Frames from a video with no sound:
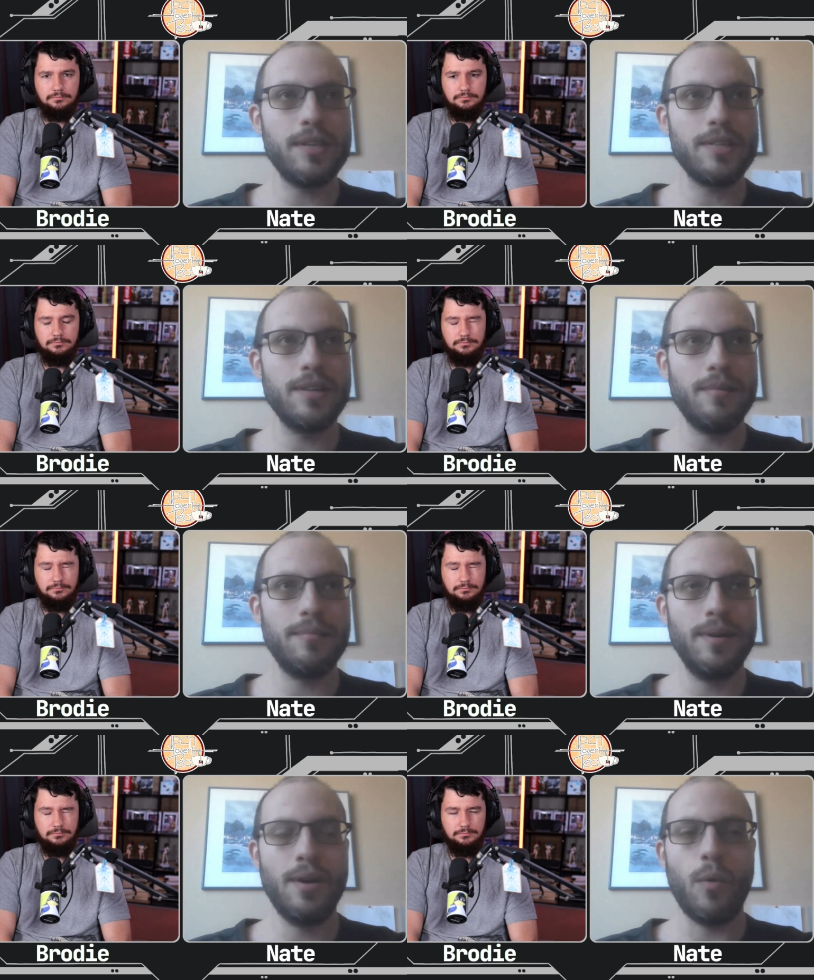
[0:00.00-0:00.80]

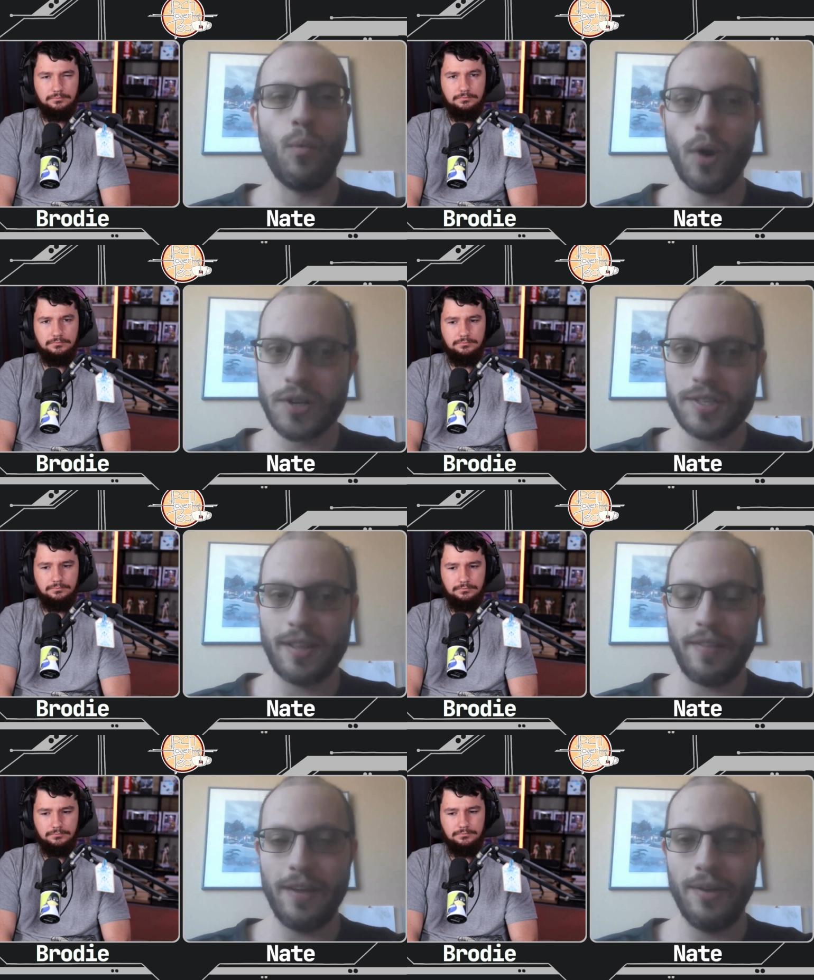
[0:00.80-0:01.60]
Speaker 1: system worse
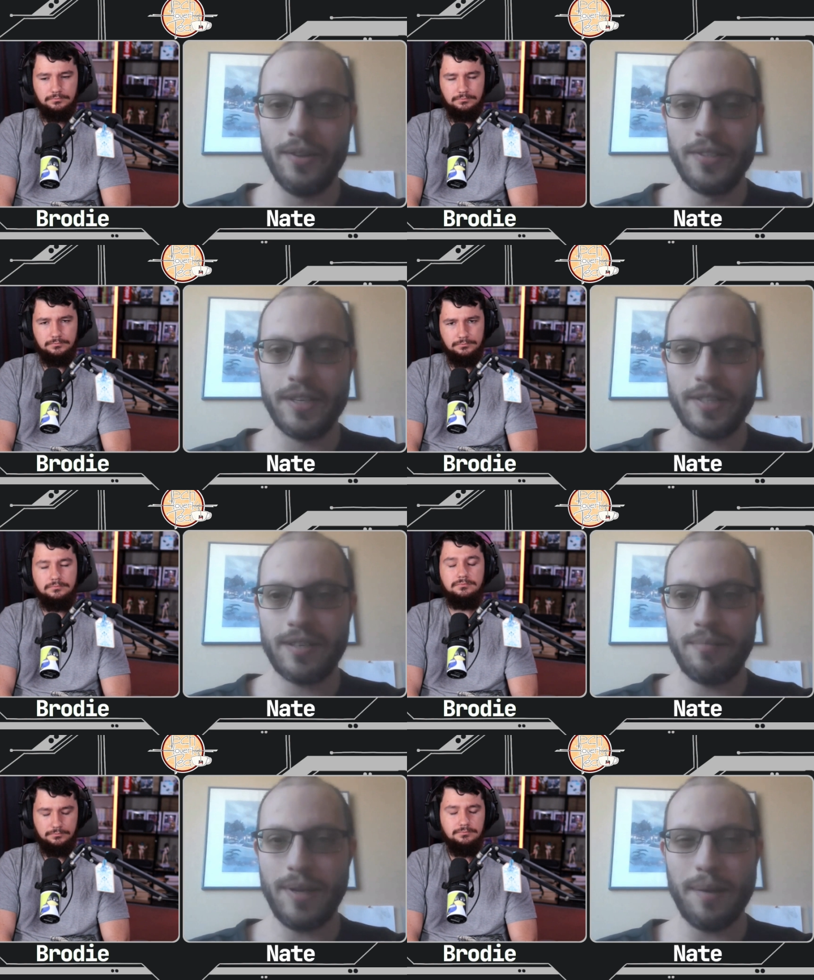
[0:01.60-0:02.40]
than the old
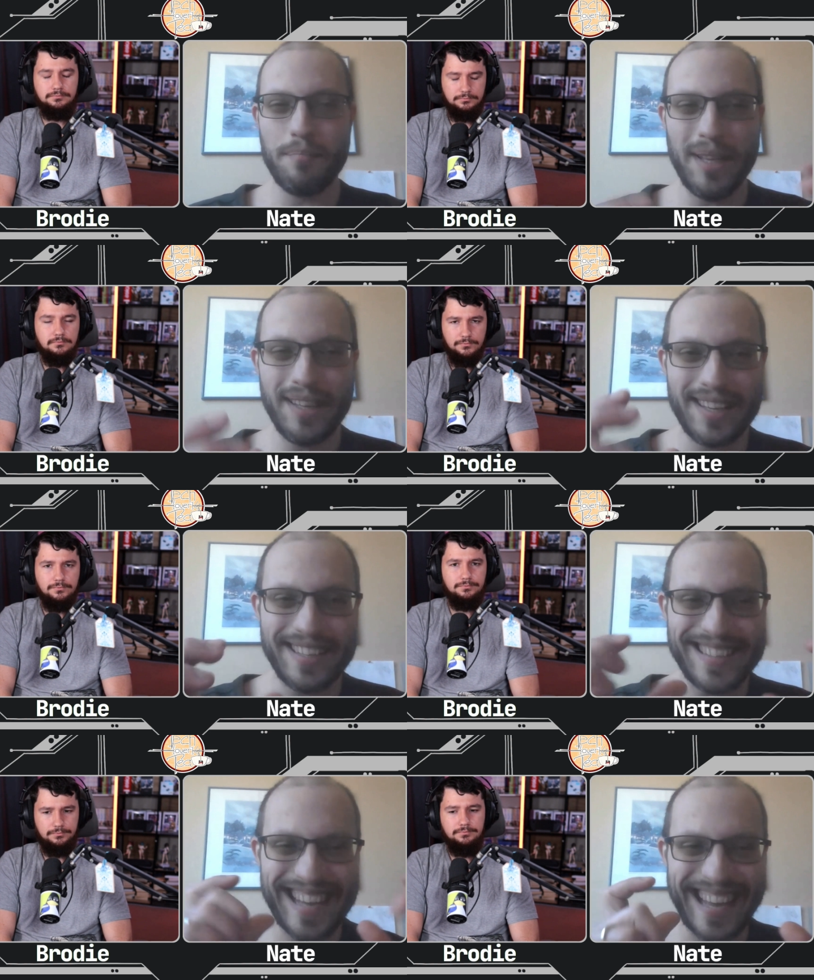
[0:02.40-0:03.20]
system in a
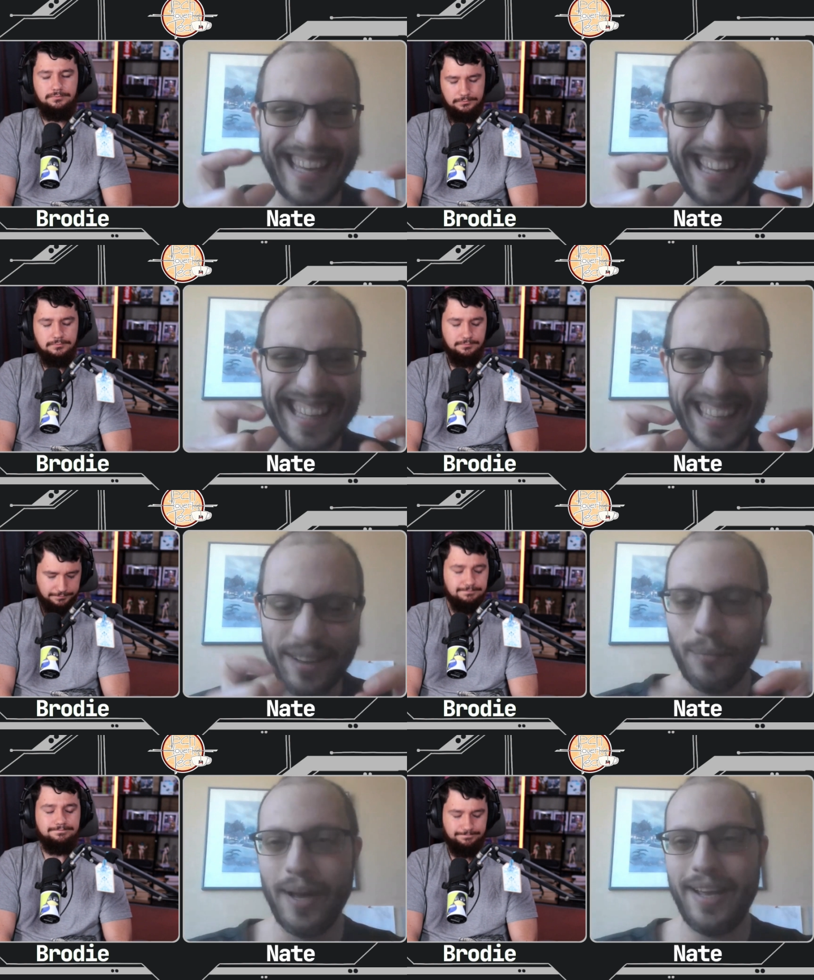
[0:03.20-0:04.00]
million tiny
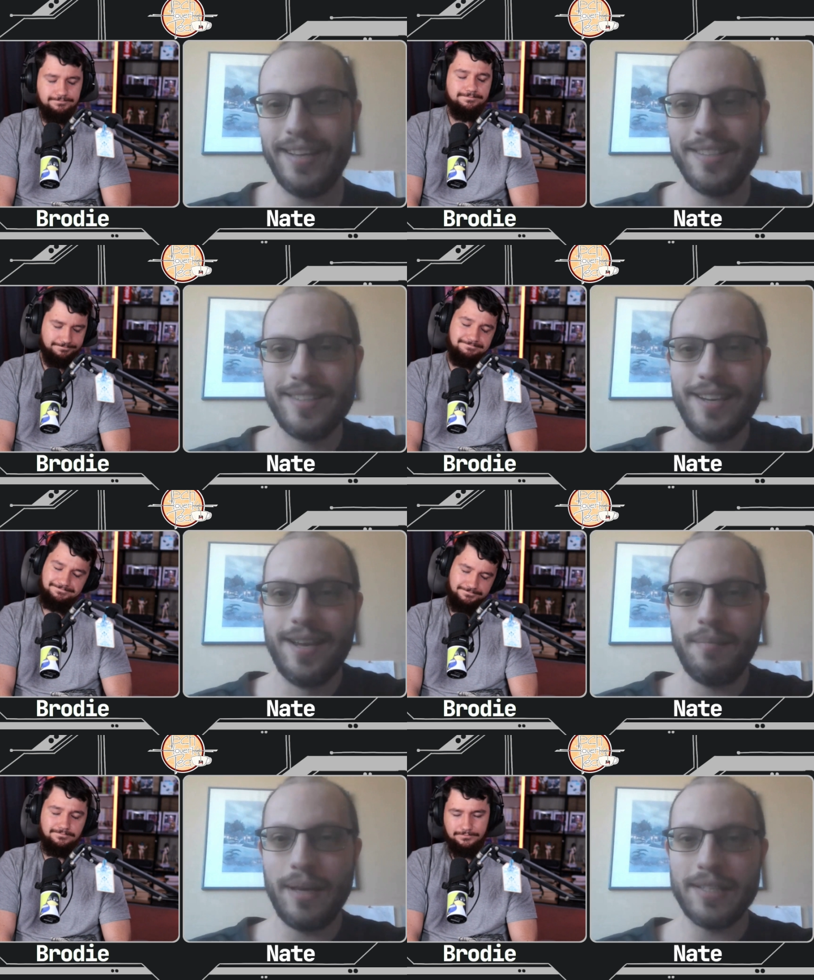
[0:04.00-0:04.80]
little ways
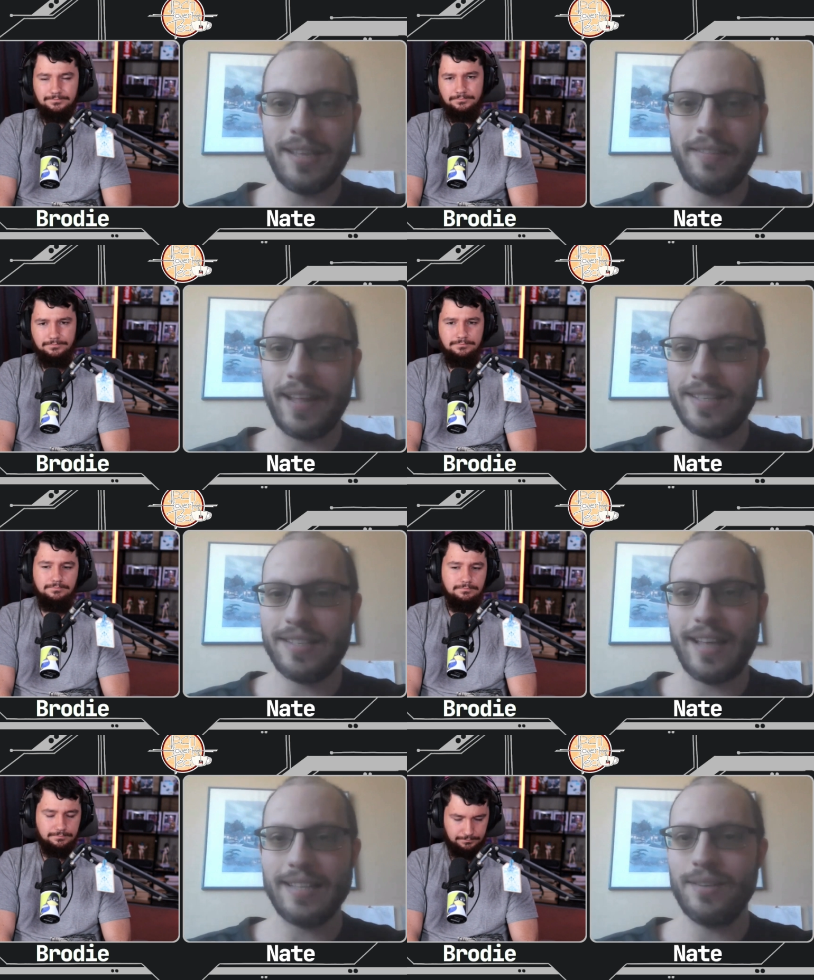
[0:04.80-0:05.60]
because then that's
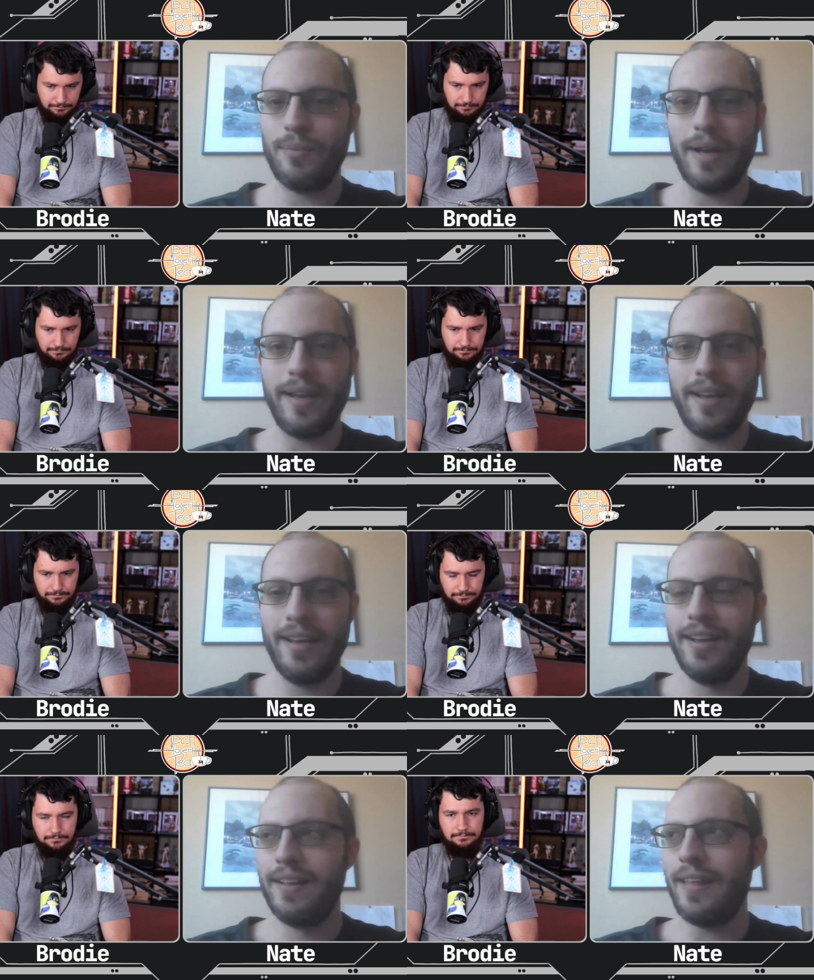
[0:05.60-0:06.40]
that's a way
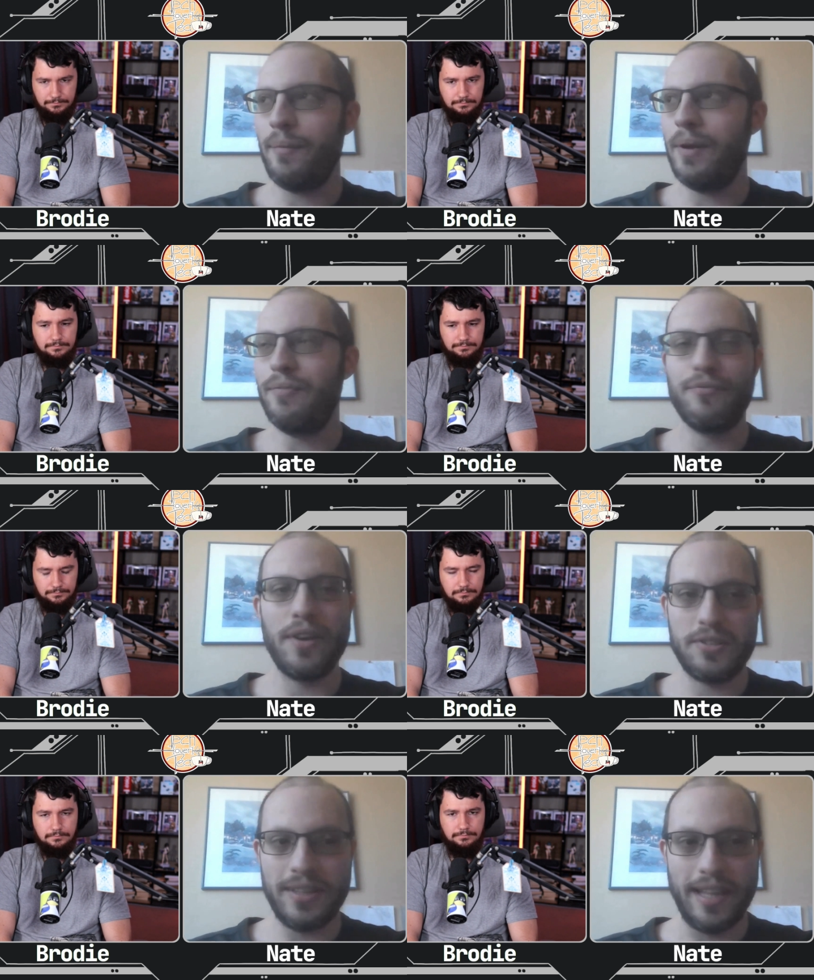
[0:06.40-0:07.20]
that we
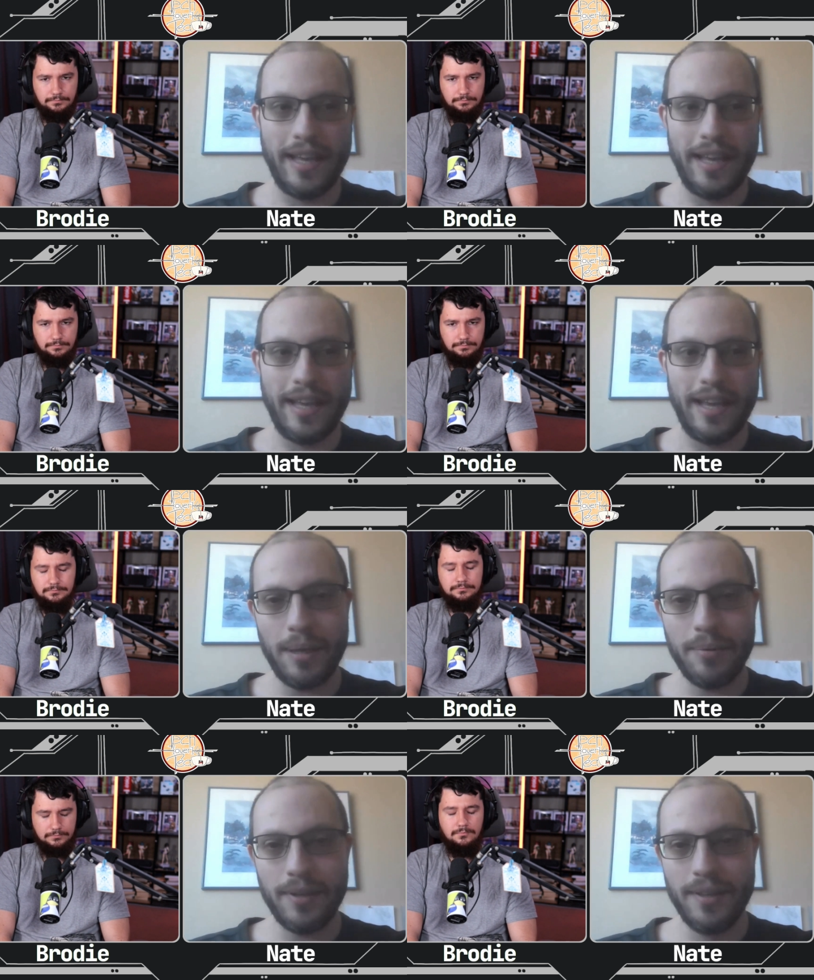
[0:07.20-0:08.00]
frustrate the heck out of
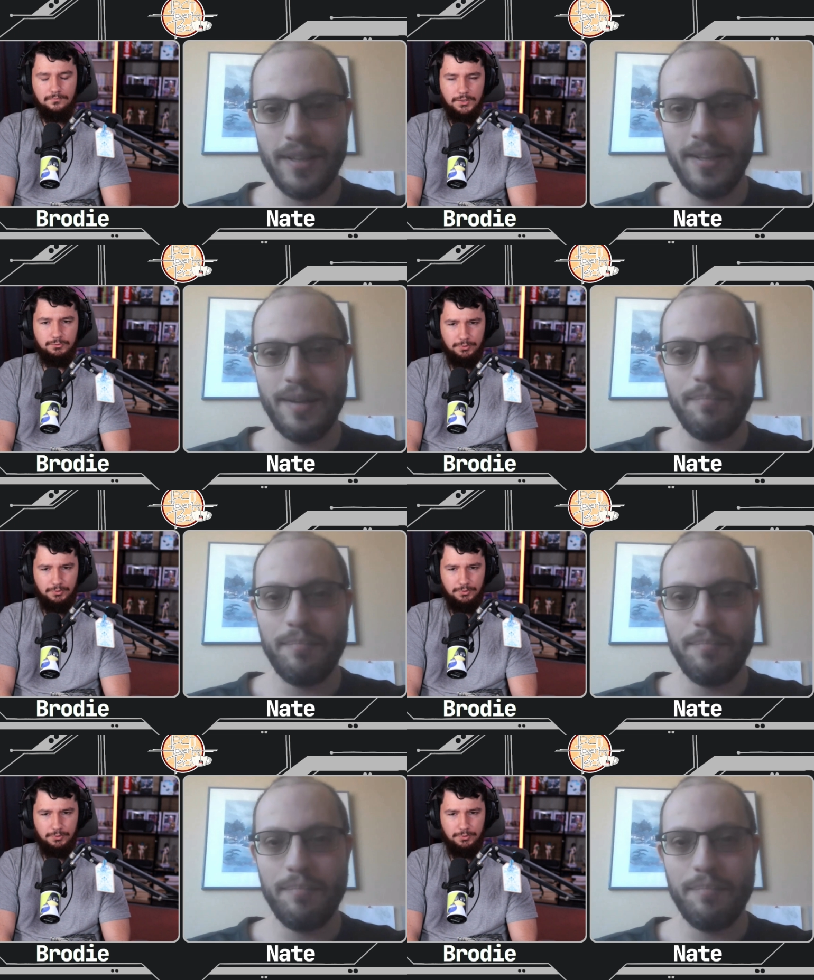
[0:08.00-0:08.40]
people. Right, right.